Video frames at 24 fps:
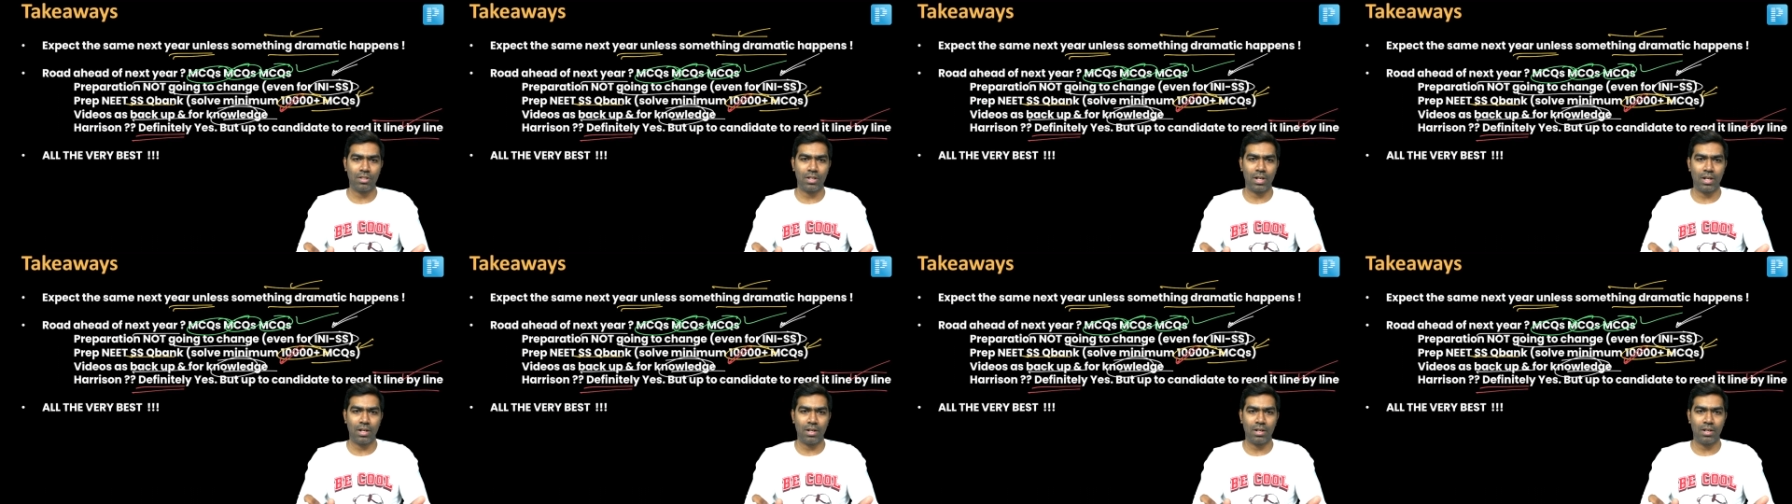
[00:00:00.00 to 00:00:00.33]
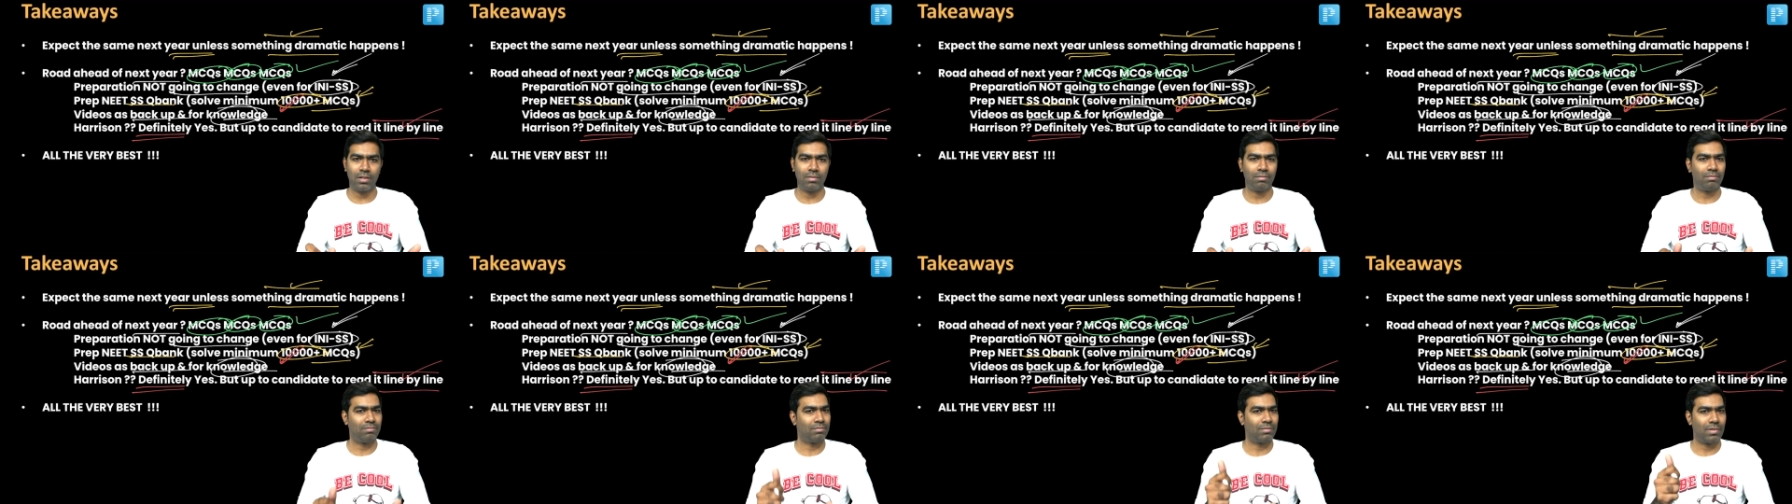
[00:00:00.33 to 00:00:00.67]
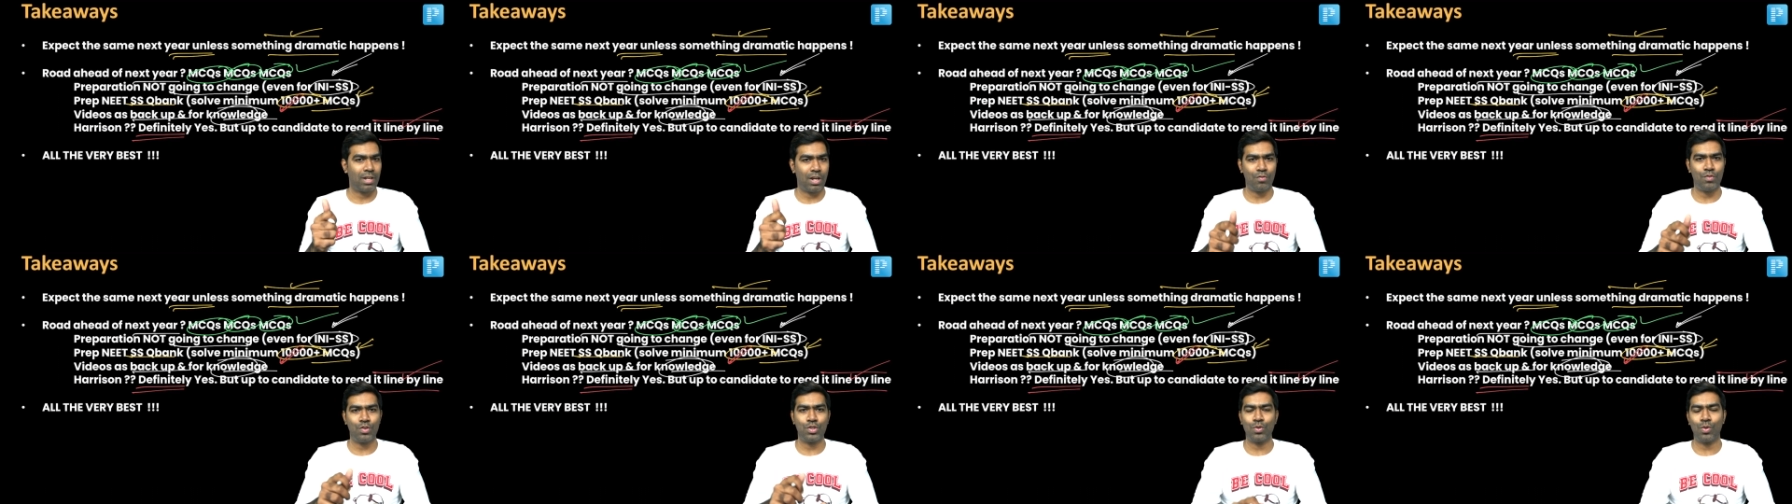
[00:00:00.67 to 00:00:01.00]
and I
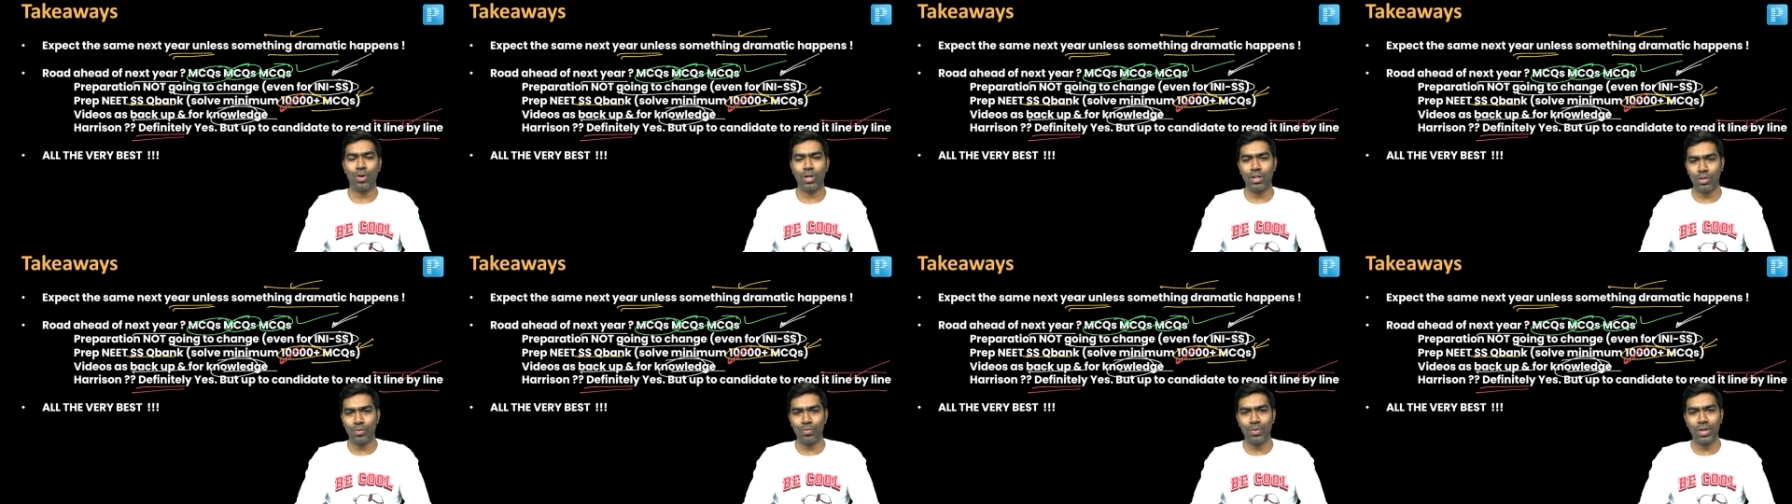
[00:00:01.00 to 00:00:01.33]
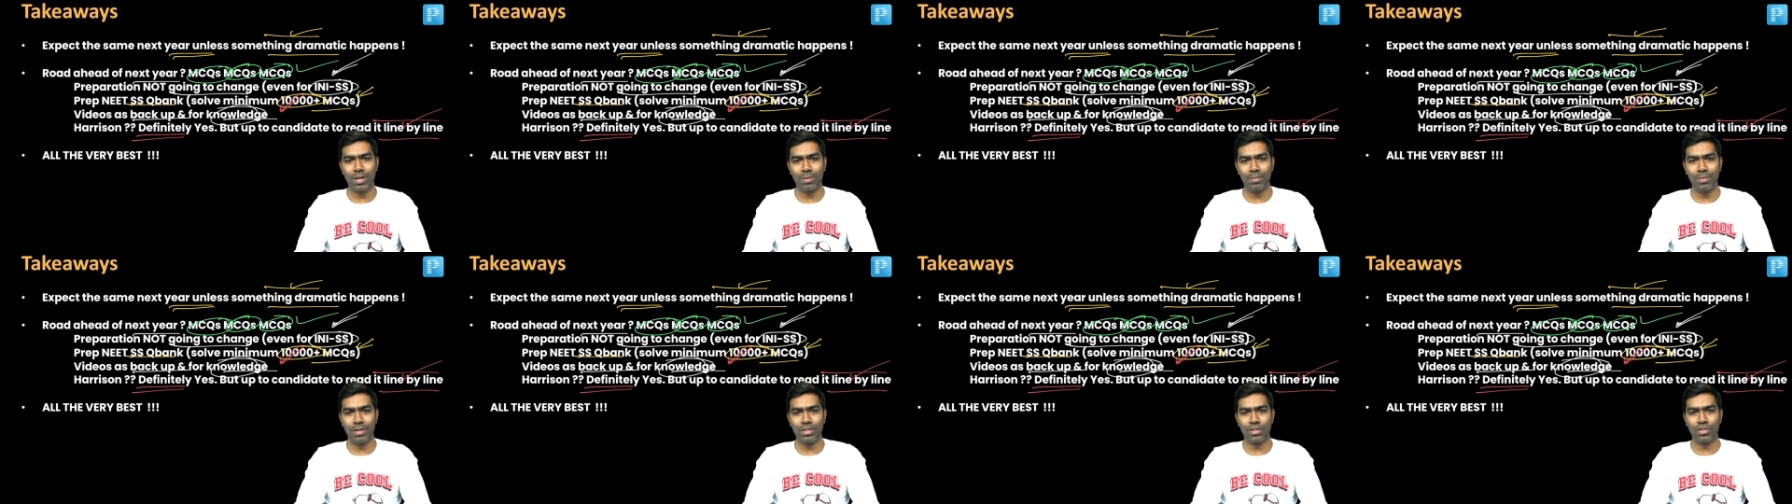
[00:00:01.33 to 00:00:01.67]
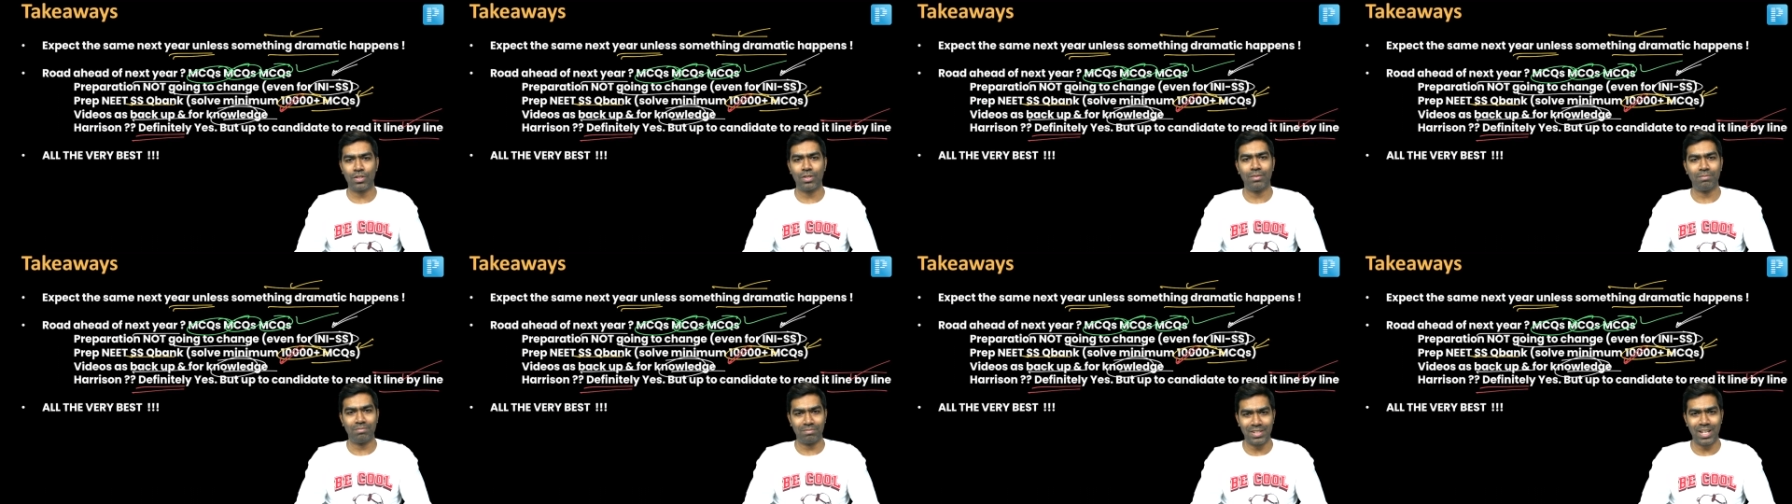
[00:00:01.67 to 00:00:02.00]
wish you all the very best.
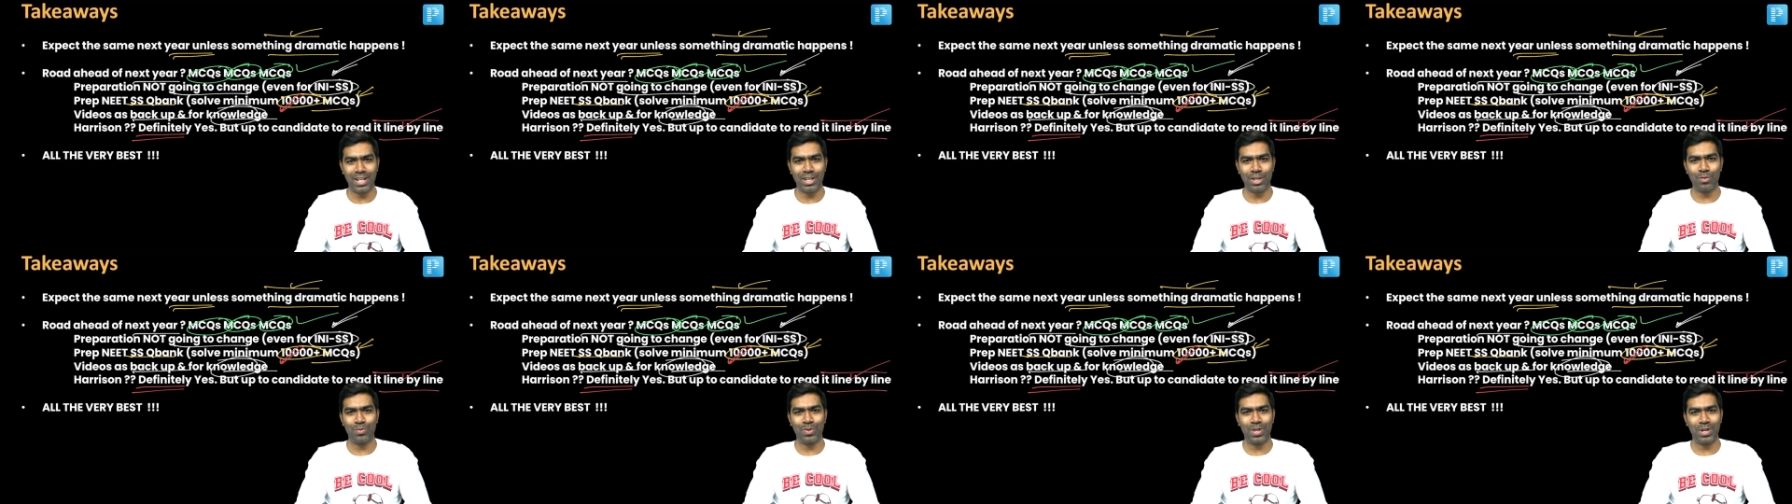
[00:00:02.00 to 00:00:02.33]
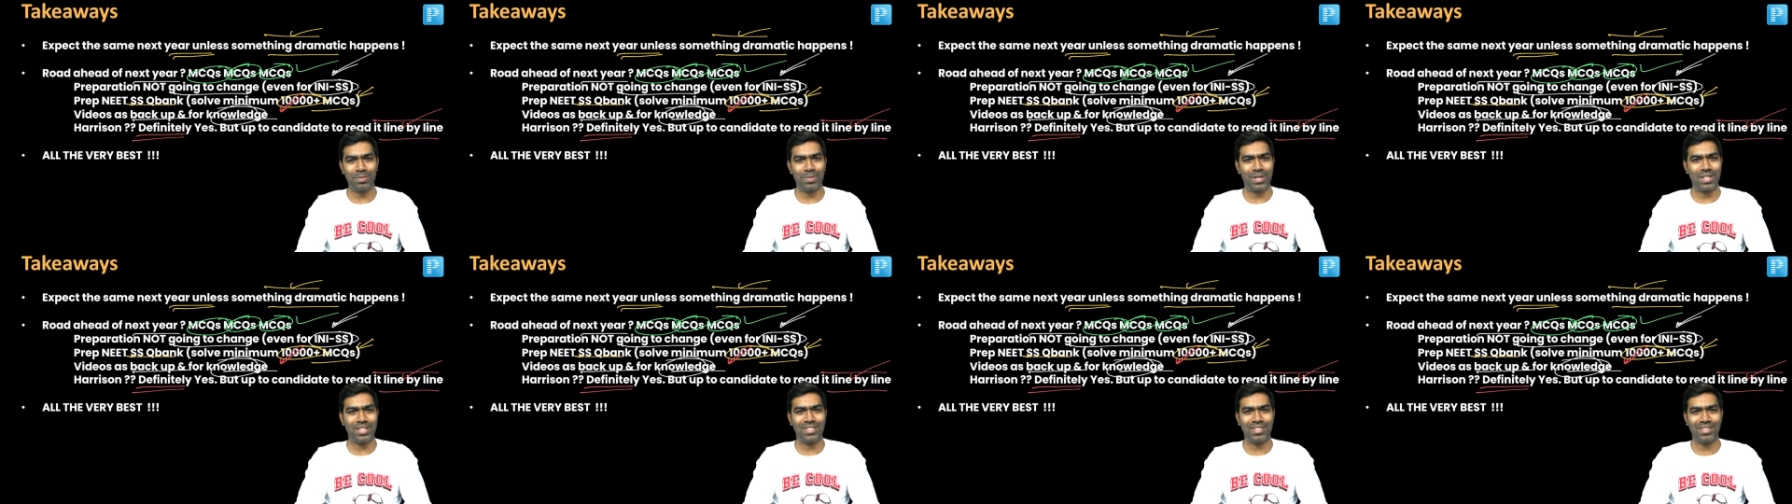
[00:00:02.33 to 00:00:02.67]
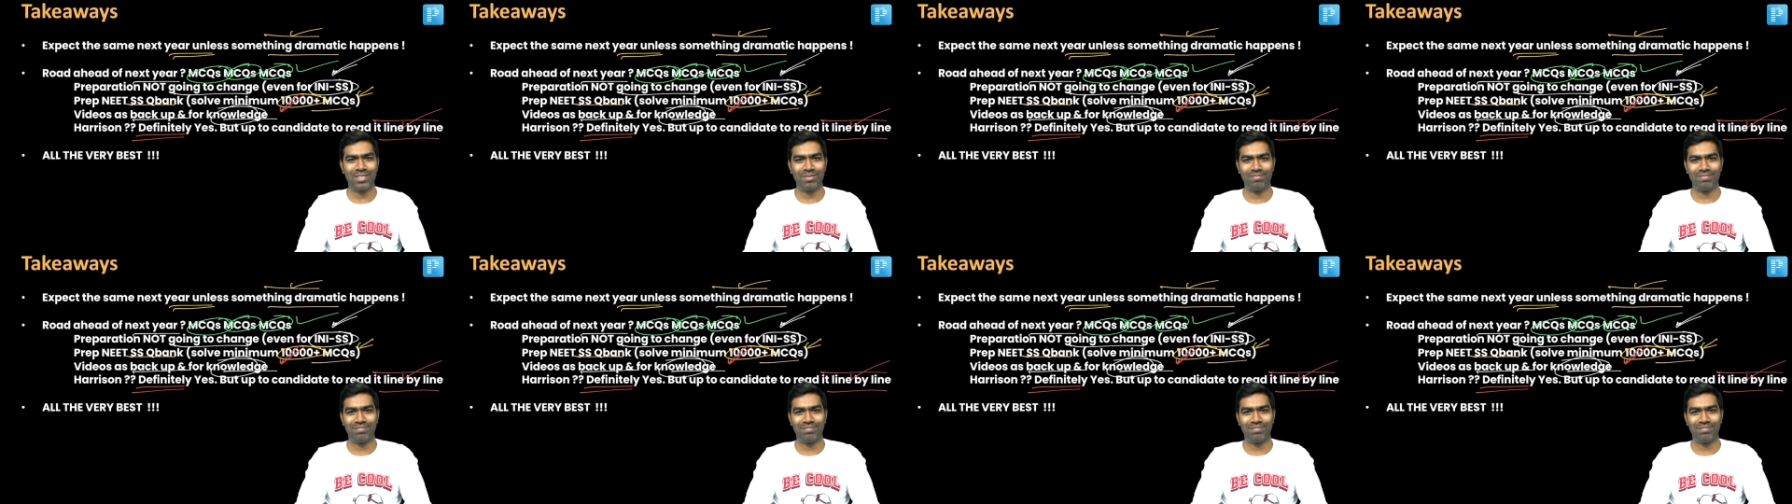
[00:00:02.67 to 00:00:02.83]
Thank you very much.